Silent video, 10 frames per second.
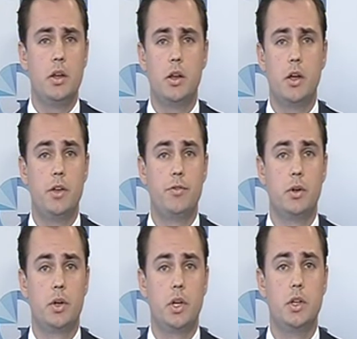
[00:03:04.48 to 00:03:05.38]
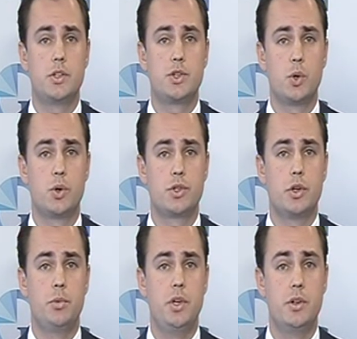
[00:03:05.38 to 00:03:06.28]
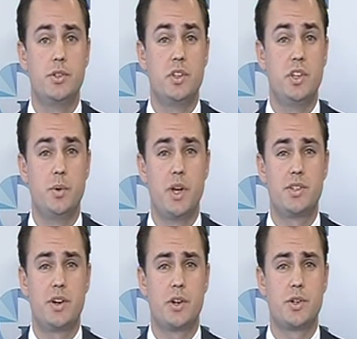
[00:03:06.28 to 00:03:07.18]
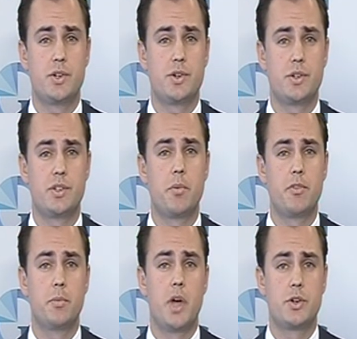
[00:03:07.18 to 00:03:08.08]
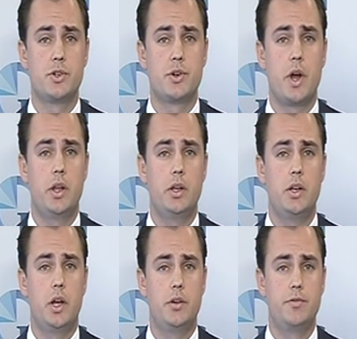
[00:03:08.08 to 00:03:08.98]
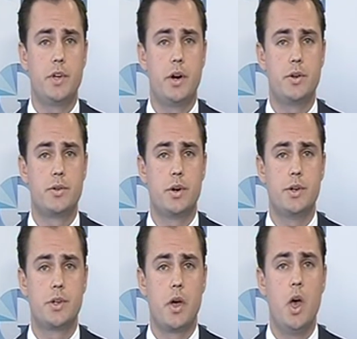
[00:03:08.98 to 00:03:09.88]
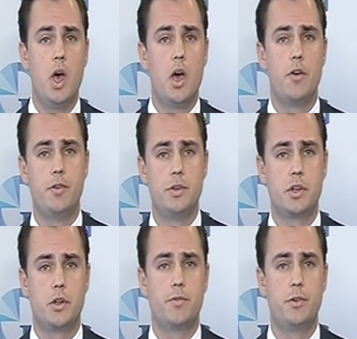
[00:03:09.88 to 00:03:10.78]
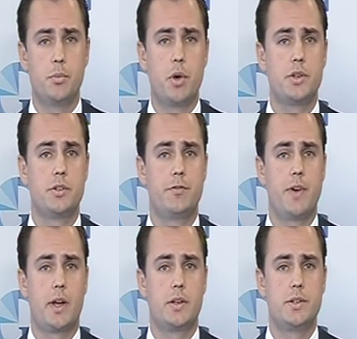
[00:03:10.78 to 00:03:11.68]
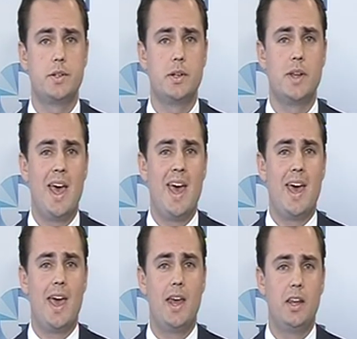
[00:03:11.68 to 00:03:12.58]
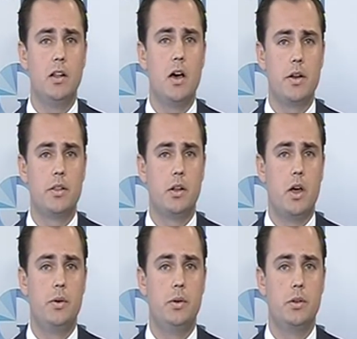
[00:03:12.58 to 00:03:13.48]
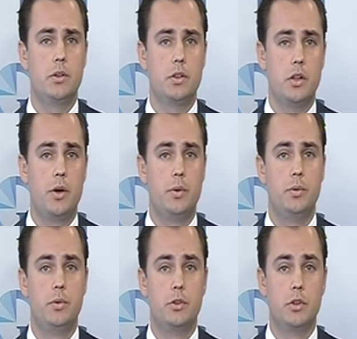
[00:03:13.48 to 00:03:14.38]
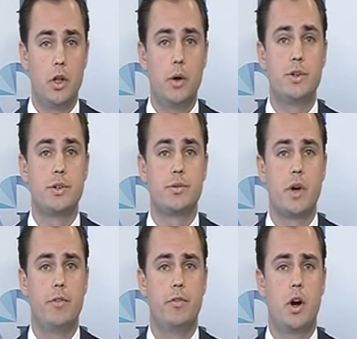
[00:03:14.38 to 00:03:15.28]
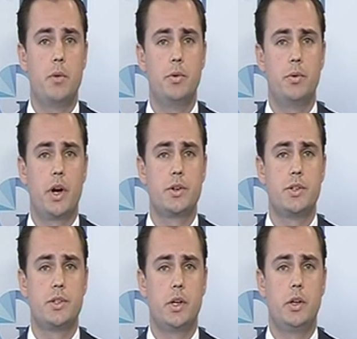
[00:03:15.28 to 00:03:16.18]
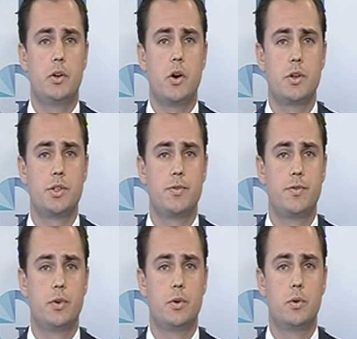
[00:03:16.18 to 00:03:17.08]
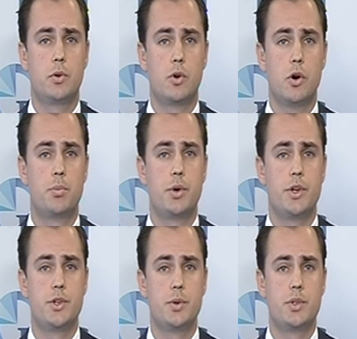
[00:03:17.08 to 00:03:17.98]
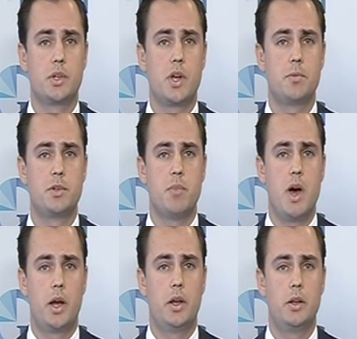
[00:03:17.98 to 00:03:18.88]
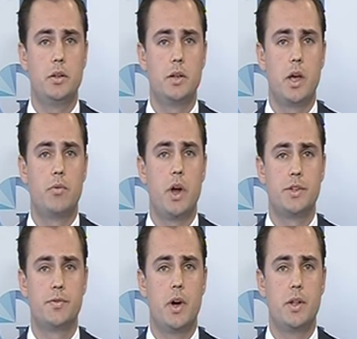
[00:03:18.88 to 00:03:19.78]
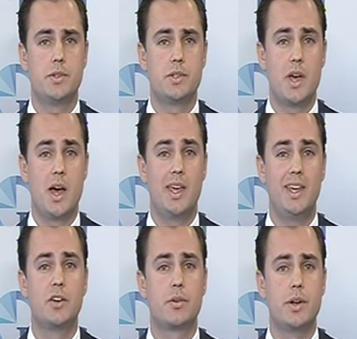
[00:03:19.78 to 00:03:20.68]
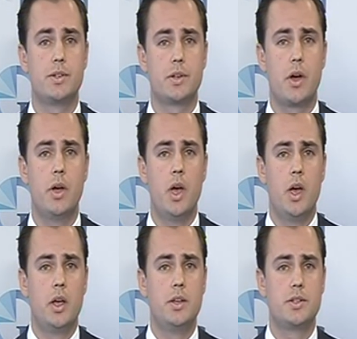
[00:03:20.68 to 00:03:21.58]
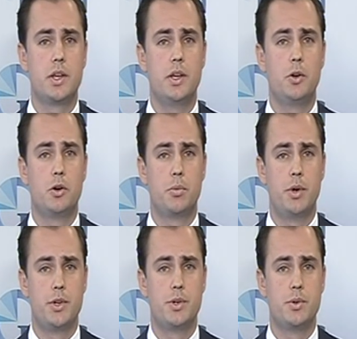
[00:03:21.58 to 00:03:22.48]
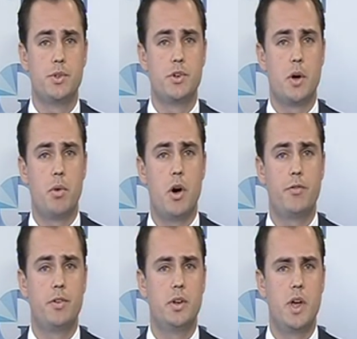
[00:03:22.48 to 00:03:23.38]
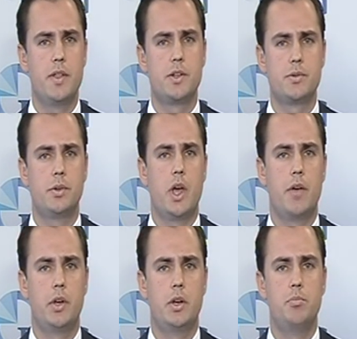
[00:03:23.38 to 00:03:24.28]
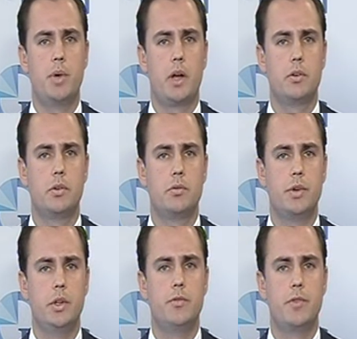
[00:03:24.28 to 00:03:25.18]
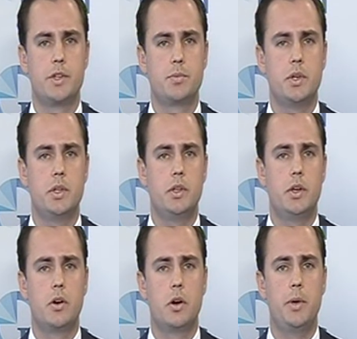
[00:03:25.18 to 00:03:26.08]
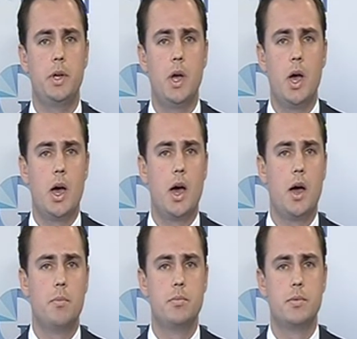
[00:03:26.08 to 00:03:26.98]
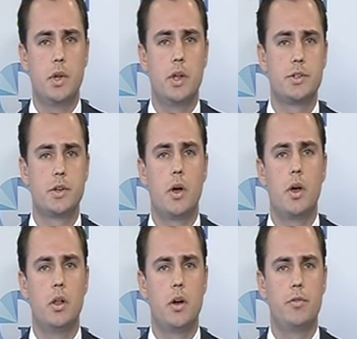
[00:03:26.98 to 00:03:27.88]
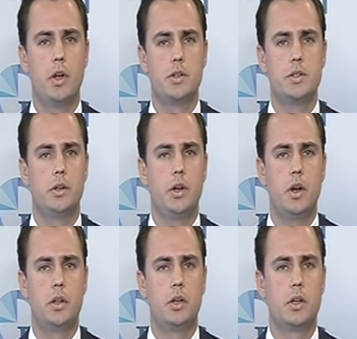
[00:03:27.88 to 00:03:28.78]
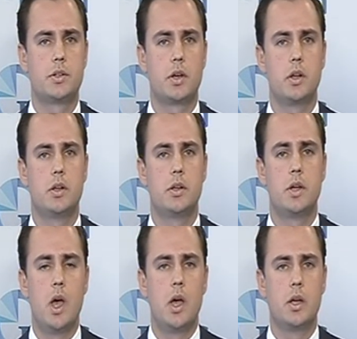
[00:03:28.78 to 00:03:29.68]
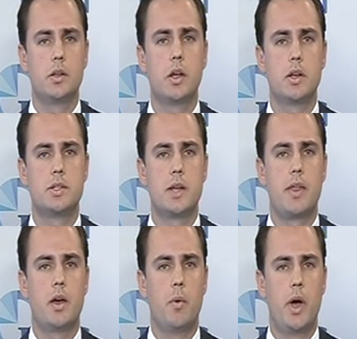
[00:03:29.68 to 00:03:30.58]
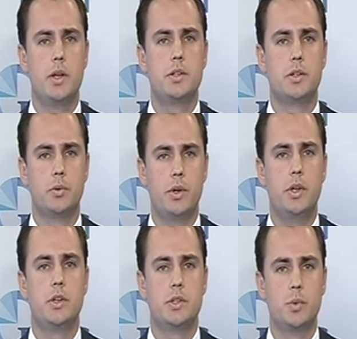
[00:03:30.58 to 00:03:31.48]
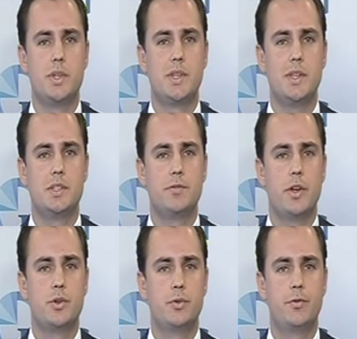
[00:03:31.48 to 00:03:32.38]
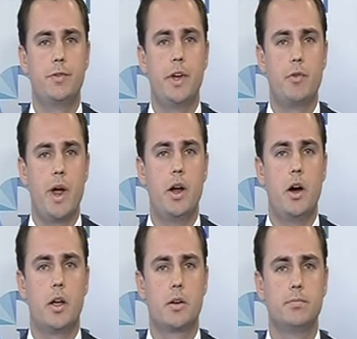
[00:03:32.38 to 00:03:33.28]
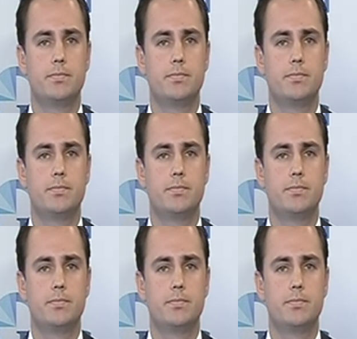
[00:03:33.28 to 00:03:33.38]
you know, if you're looking at short-term yields in the US, they're actually some of them are actually trading in negative territory. So a few opposing factors. And in light of the low interest rate environment, we're actually seeing costs for corporate issuers to come to market and raise funds increase. So you're seeing corporate issuance drop off, and that's really having an impact on real investment in the economy. So a lot of volatility, and I think it's gonna stay that way until we see this eventual Fed rate hike.